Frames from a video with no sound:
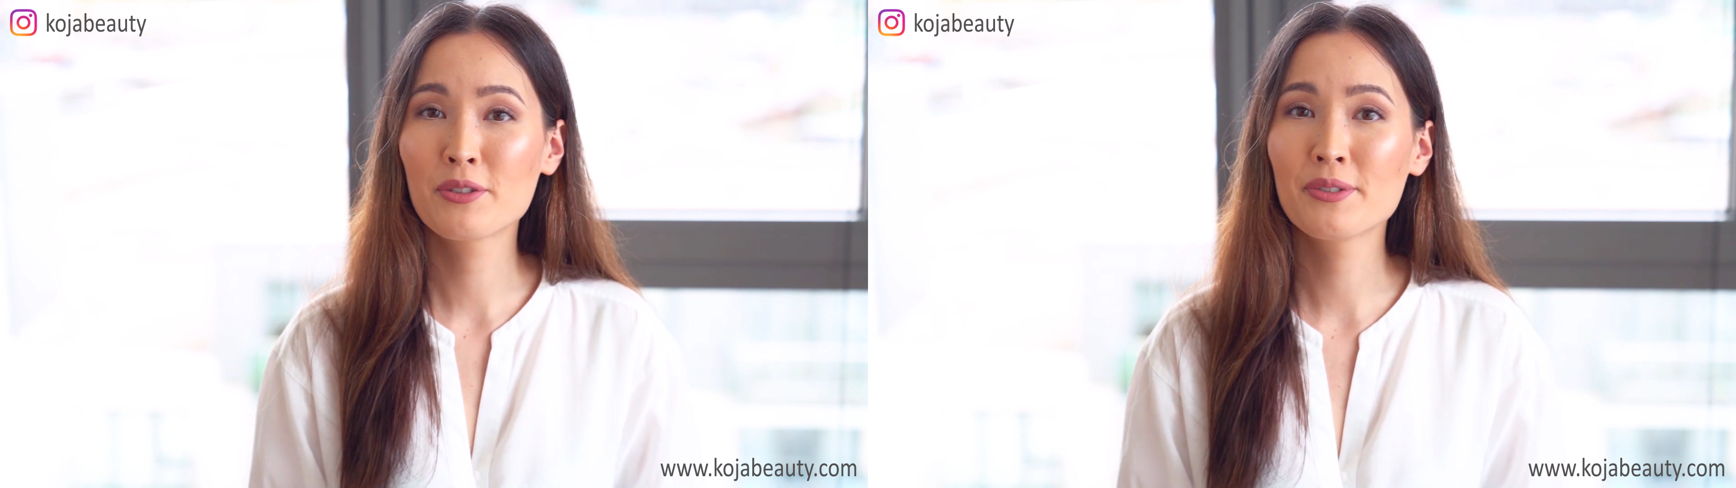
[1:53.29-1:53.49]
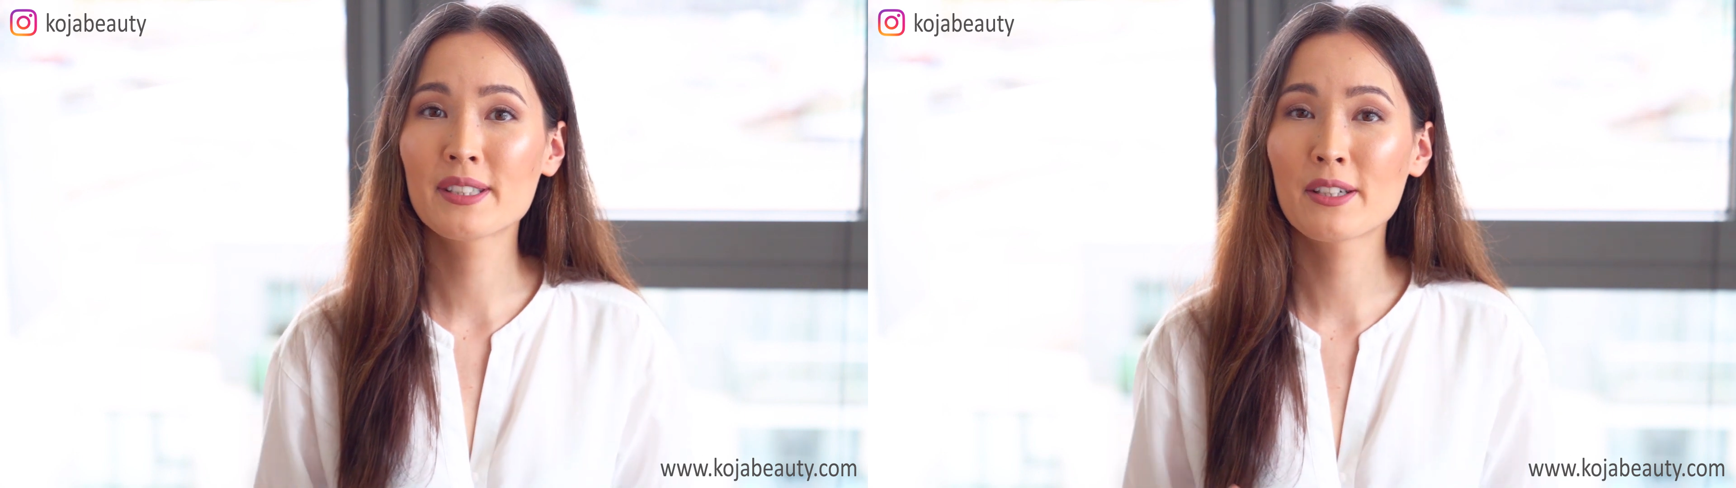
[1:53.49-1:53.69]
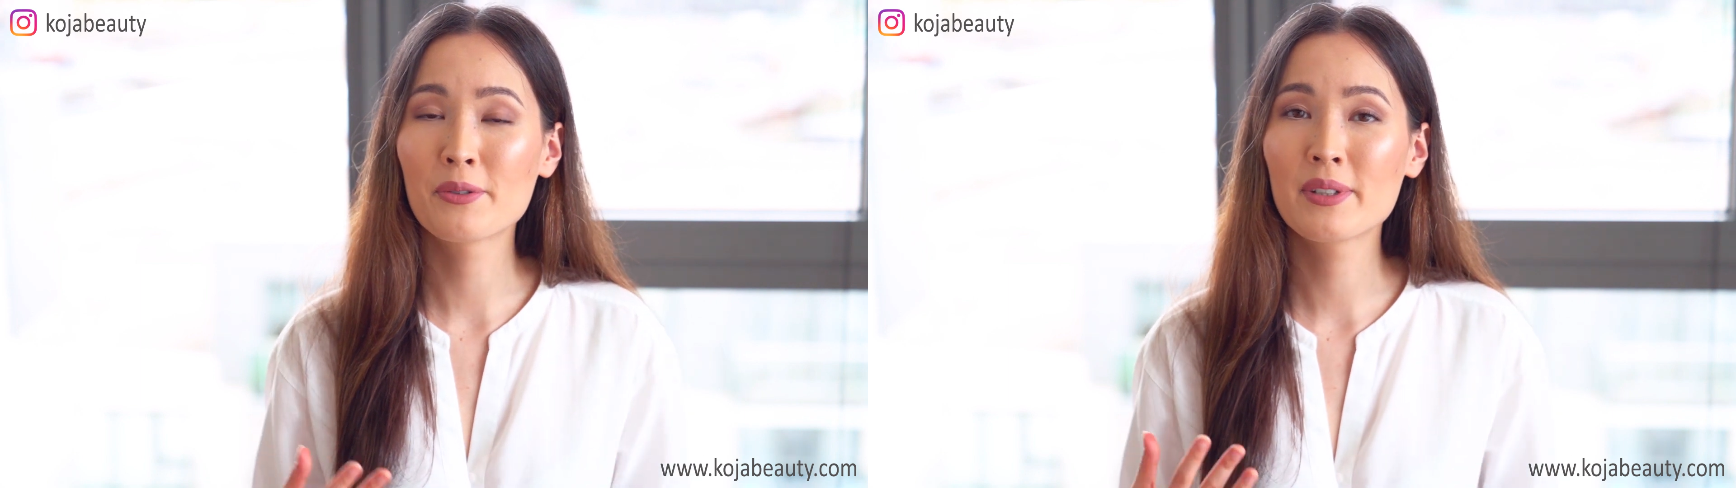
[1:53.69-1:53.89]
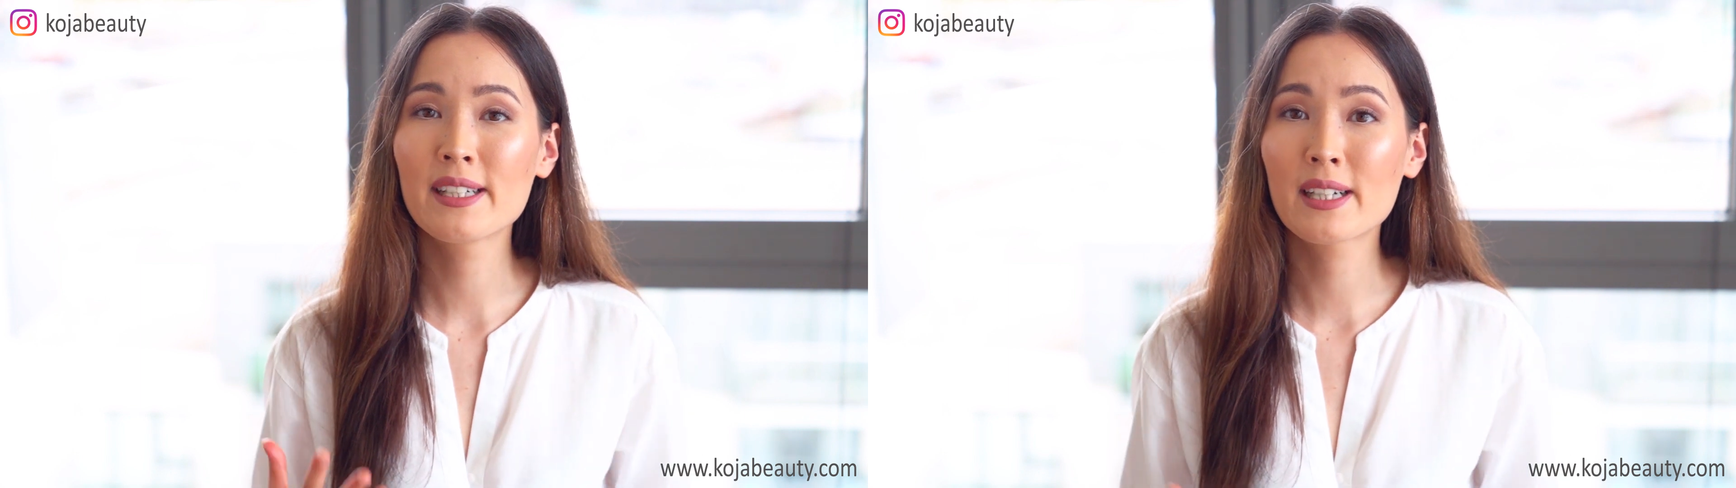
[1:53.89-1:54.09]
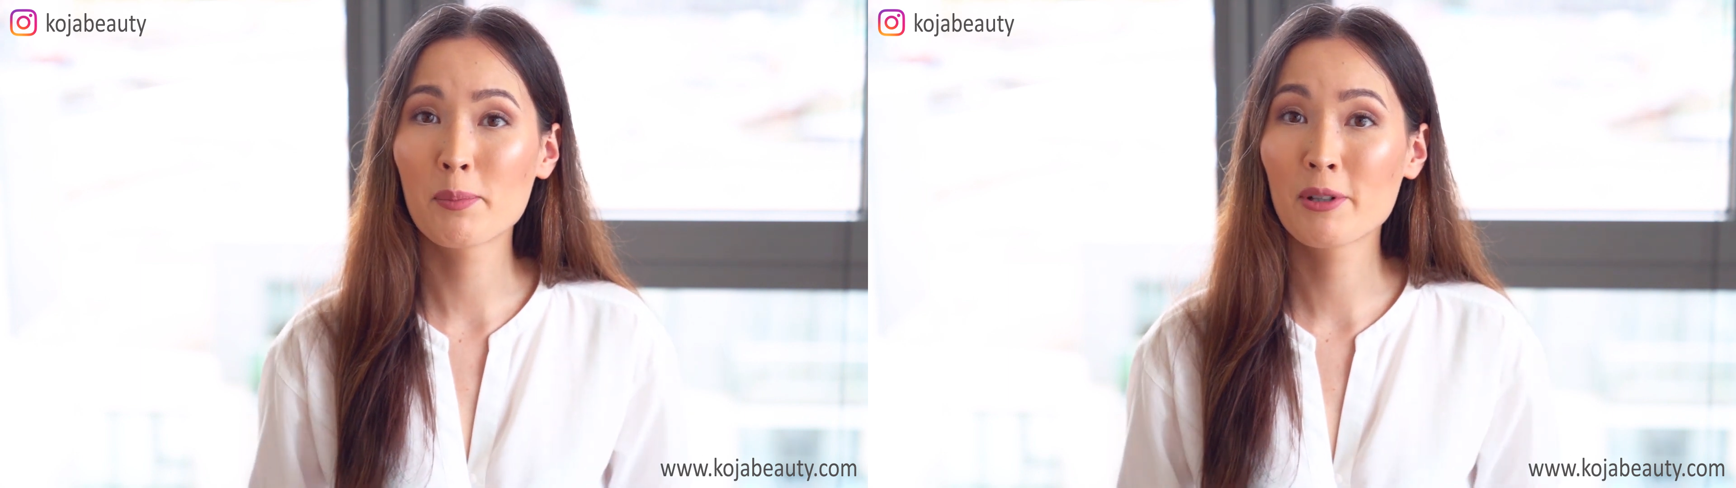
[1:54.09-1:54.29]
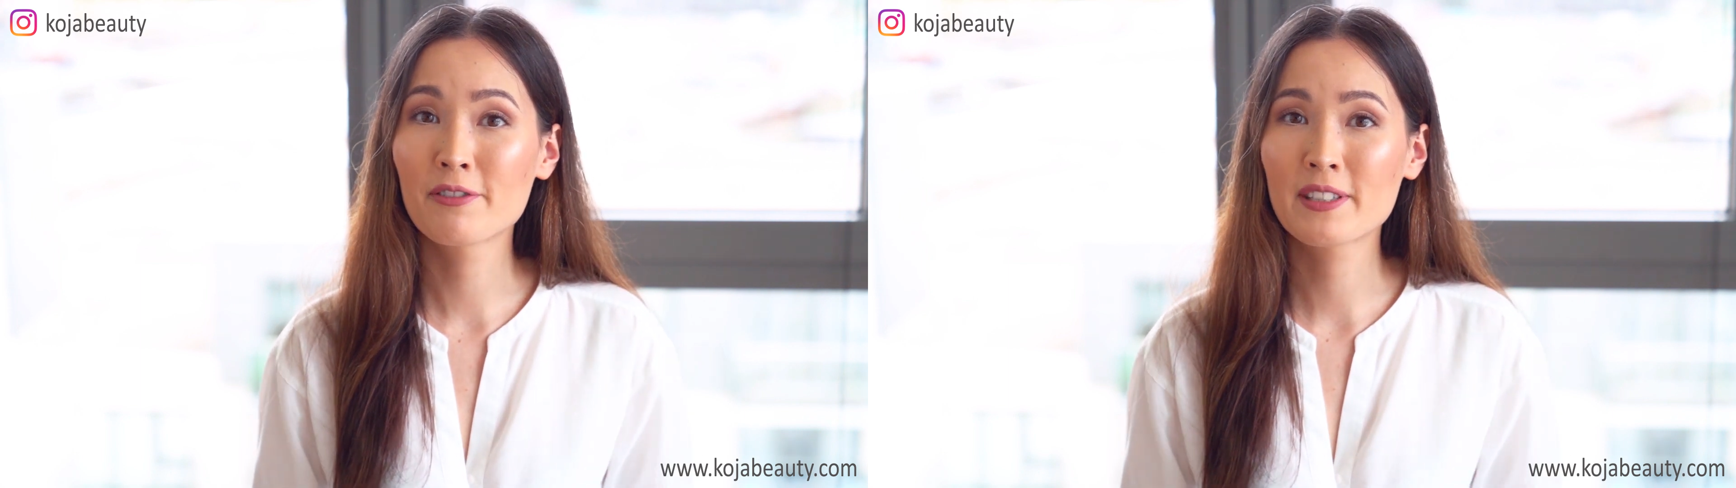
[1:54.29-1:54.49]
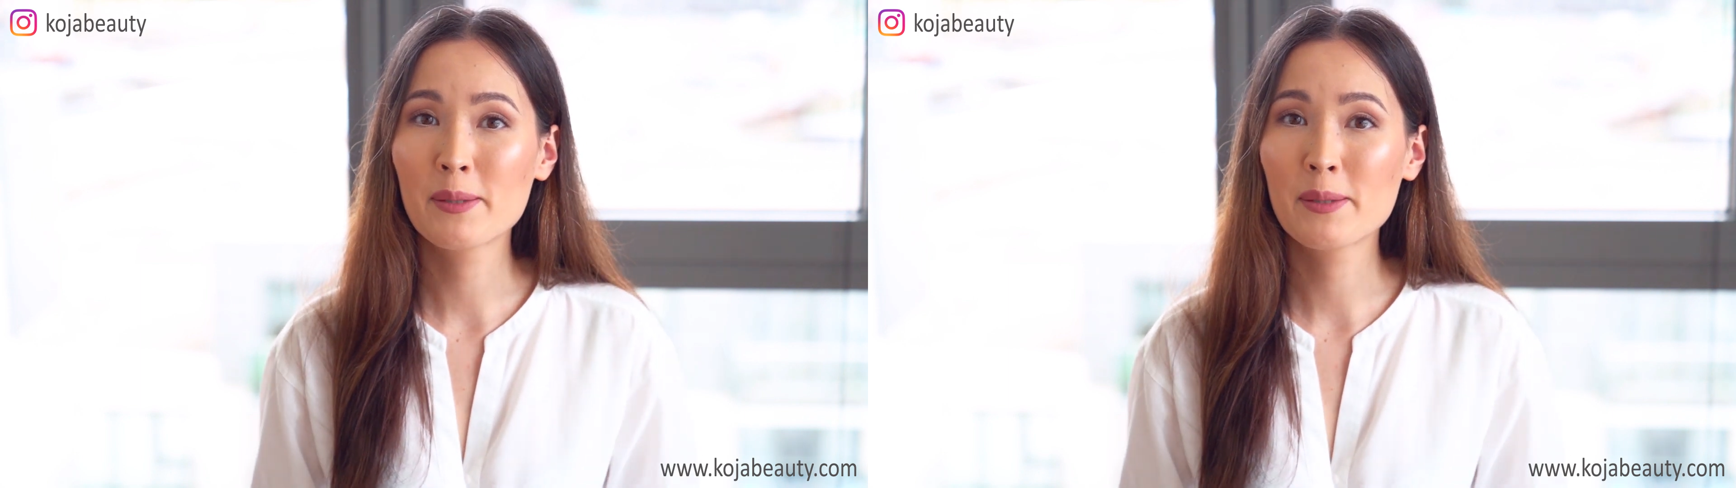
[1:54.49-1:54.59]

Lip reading: to use it only a couple of